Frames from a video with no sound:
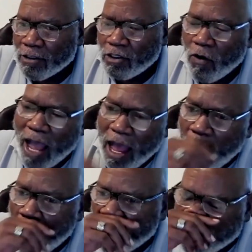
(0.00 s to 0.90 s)
So I
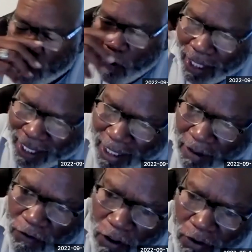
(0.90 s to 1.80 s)
always want to
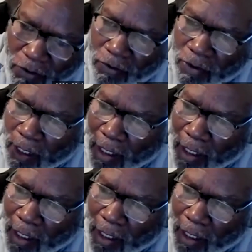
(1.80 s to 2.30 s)
give you,